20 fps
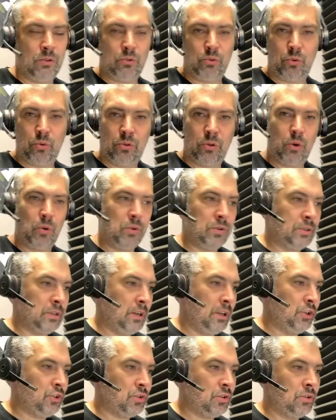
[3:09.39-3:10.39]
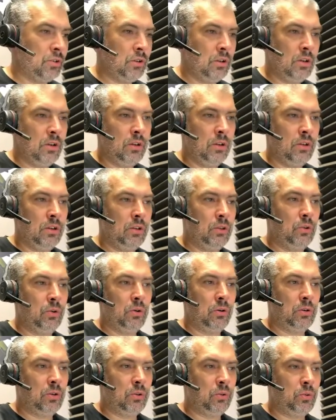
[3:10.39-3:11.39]
to the whole installation. In
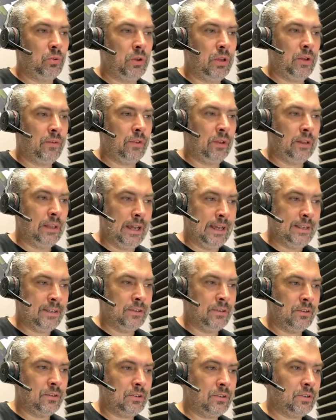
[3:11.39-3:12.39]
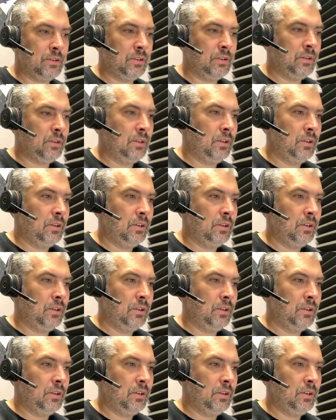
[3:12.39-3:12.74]
order to have a license,